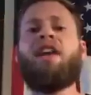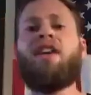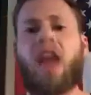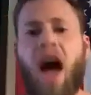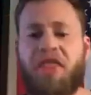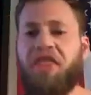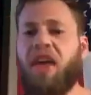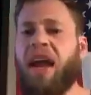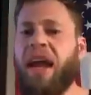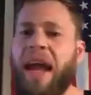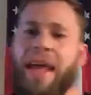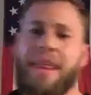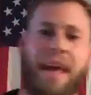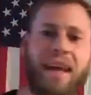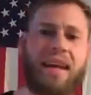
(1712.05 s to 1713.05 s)

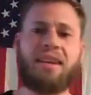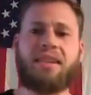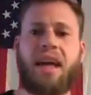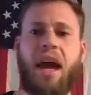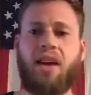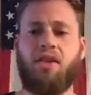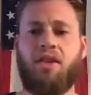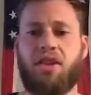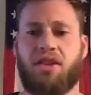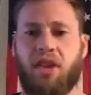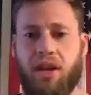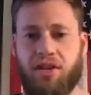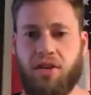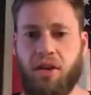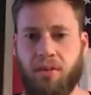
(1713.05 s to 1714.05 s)
nothing, they continue to
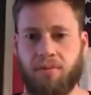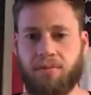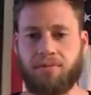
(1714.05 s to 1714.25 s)
censor.